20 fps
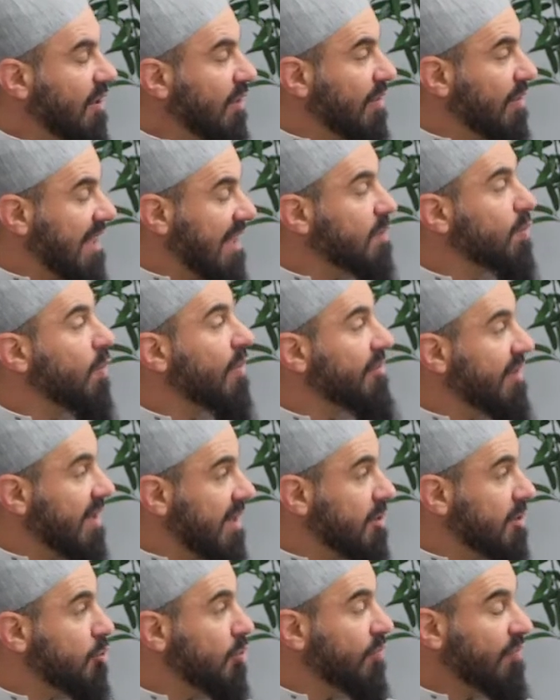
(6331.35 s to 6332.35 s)
that's where it
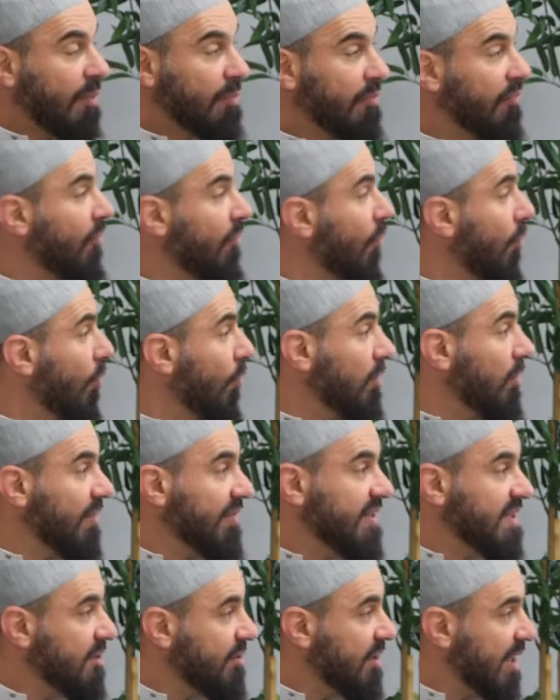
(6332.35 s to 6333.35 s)
ensued from, for all of
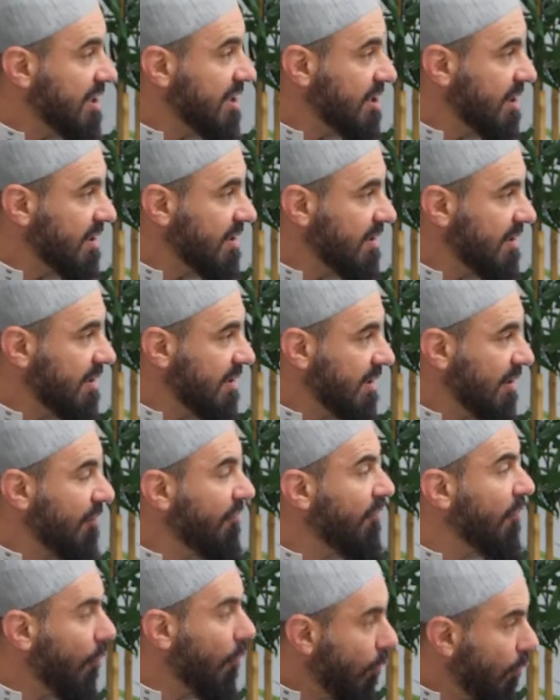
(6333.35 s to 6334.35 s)
his creation.
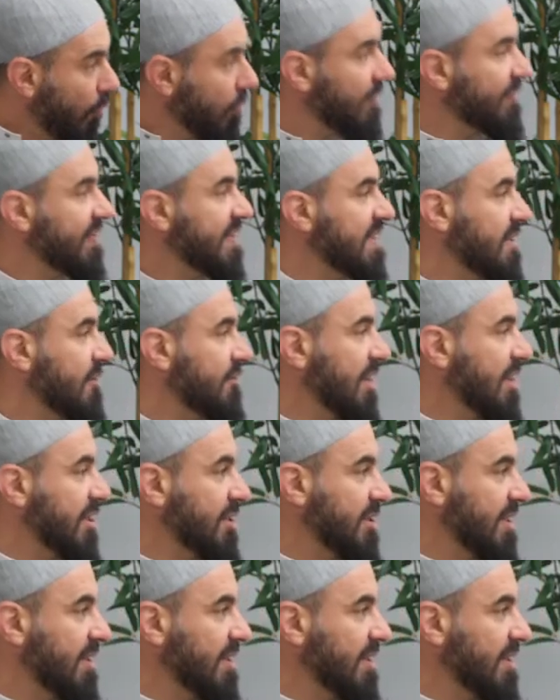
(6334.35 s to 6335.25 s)
For all of his creation.